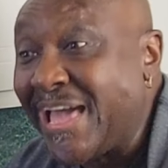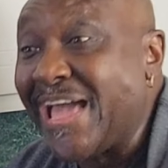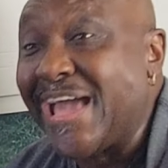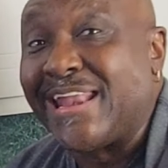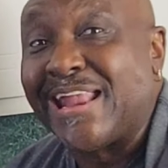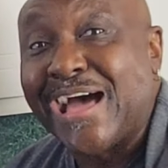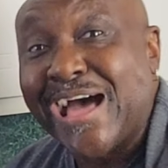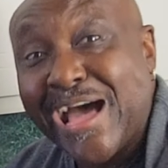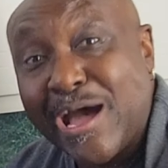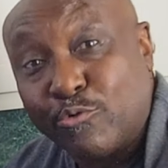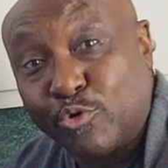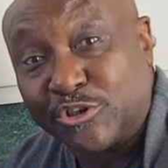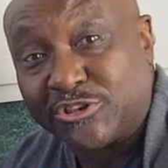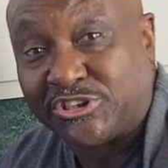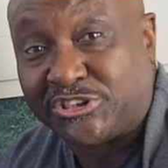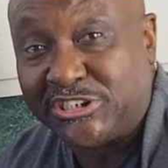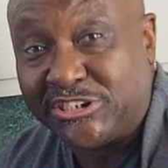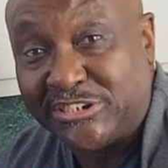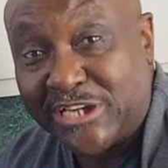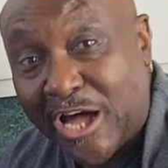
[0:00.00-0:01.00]
And I will
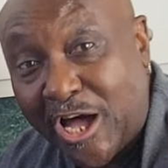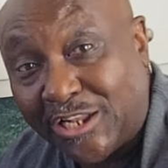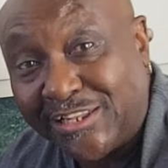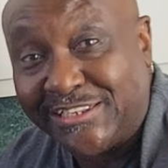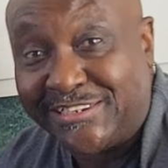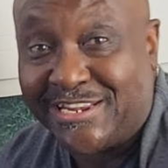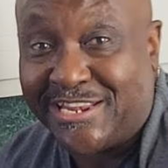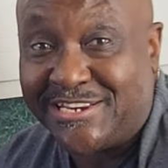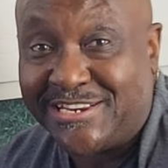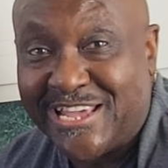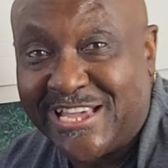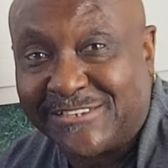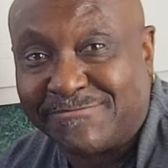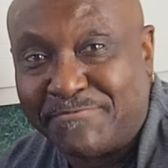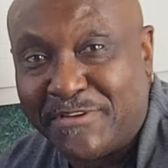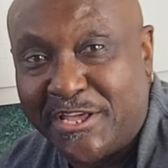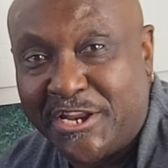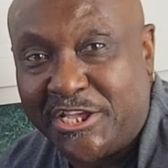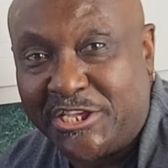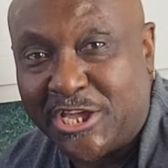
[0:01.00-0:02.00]
see y'all in the
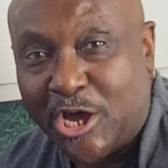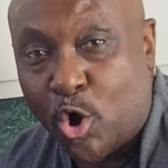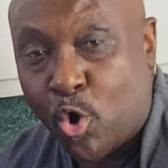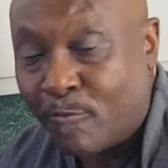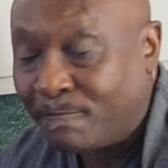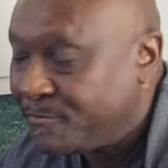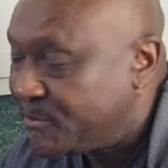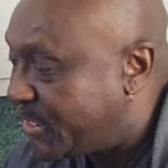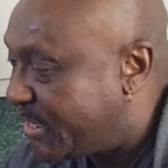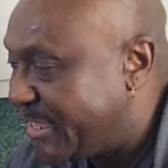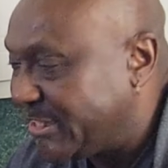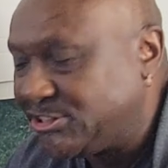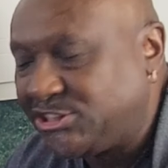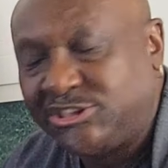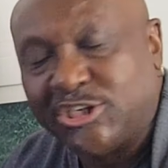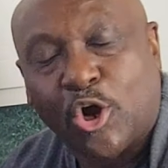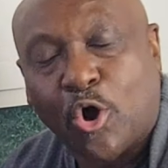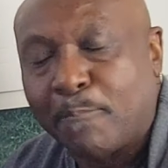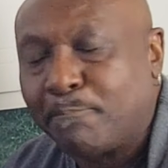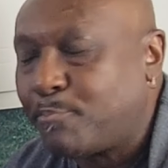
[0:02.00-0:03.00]
next video.
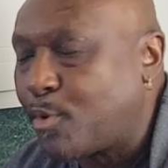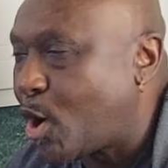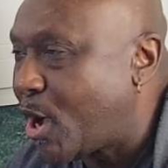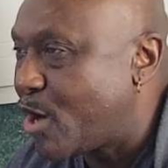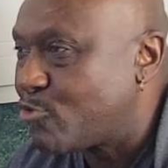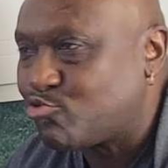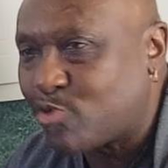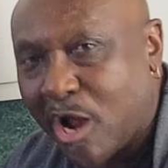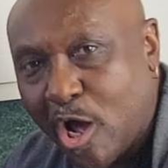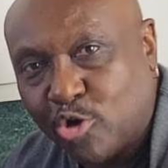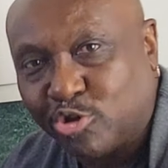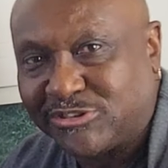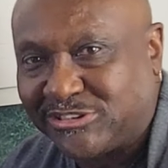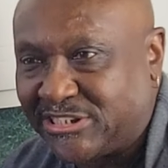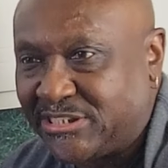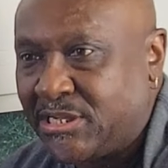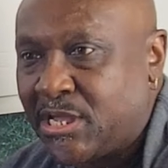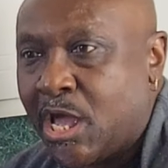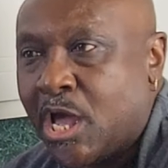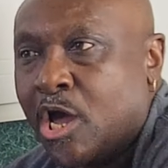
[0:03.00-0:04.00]
It's your boy,
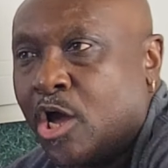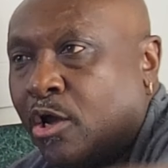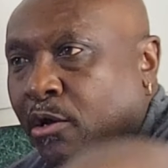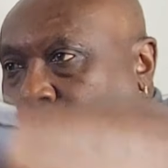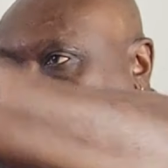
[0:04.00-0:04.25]
Rosie.